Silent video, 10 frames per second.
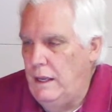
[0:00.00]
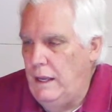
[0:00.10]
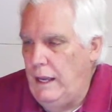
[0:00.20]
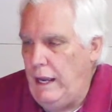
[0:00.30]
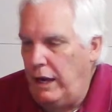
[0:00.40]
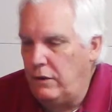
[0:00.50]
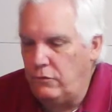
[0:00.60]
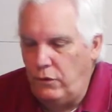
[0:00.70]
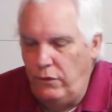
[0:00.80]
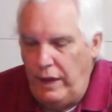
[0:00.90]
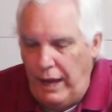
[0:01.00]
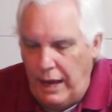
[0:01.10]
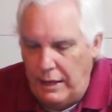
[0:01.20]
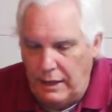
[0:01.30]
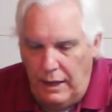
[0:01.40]
And for
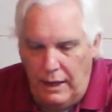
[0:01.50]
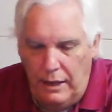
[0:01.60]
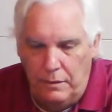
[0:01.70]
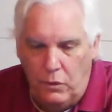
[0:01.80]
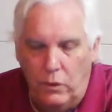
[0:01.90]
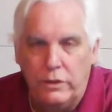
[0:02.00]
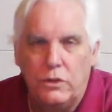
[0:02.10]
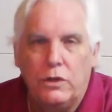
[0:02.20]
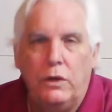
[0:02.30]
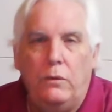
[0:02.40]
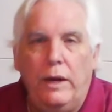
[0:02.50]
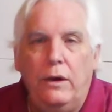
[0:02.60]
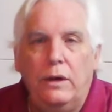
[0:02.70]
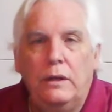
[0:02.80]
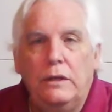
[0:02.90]
that, I am going to turn
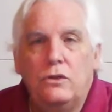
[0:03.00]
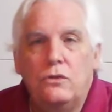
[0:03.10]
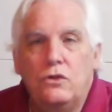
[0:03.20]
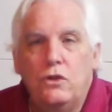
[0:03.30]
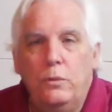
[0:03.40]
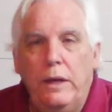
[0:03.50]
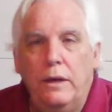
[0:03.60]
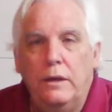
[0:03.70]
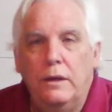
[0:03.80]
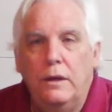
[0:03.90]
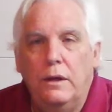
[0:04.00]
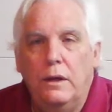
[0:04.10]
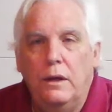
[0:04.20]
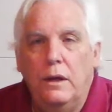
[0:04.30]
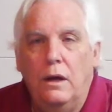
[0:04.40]
around and let you zoom in
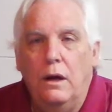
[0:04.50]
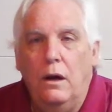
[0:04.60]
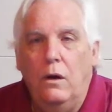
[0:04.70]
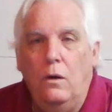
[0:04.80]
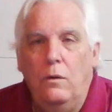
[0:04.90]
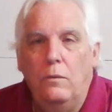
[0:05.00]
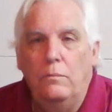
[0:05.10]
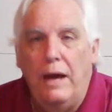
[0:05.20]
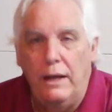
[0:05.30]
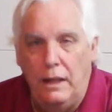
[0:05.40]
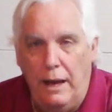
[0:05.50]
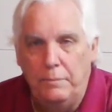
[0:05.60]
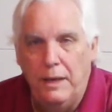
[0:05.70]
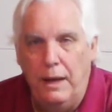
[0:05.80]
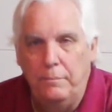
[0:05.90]
on my
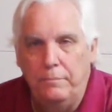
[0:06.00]
laptop.